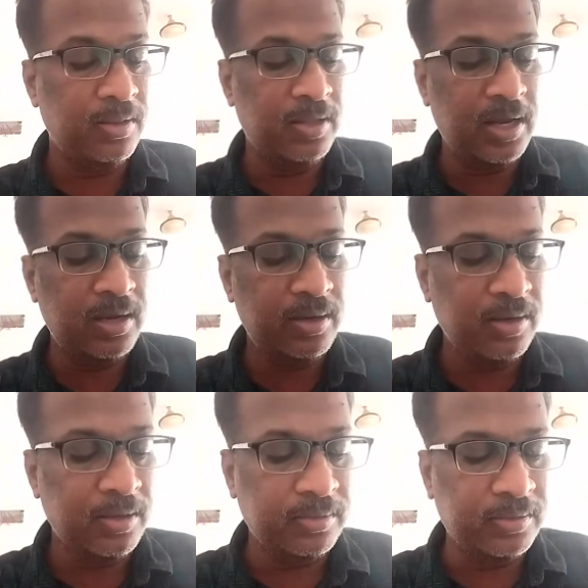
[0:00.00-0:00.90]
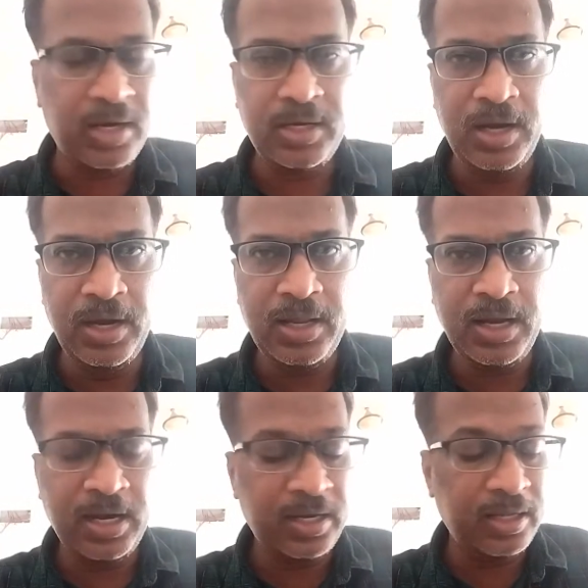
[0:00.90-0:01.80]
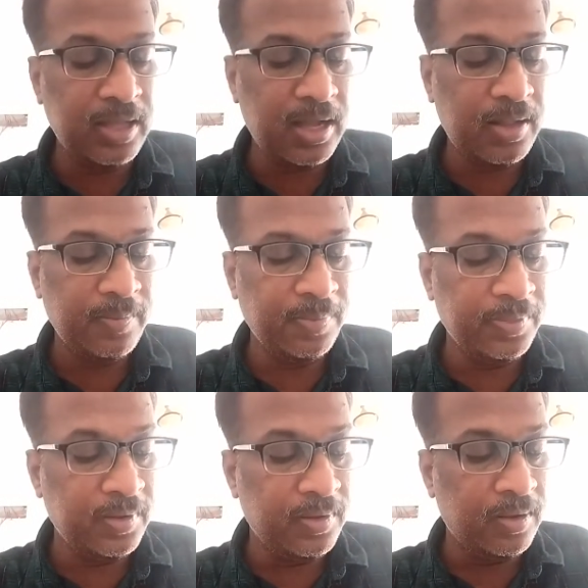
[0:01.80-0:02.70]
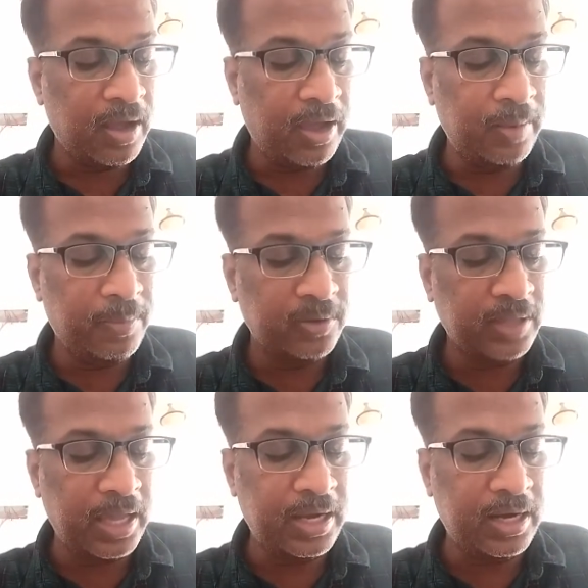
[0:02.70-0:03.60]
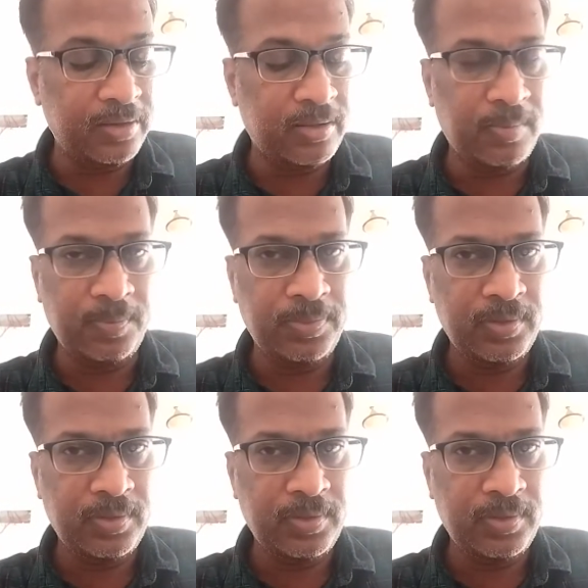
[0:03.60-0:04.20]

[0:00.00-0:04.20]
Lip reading: then that indicating the hypothyroidism.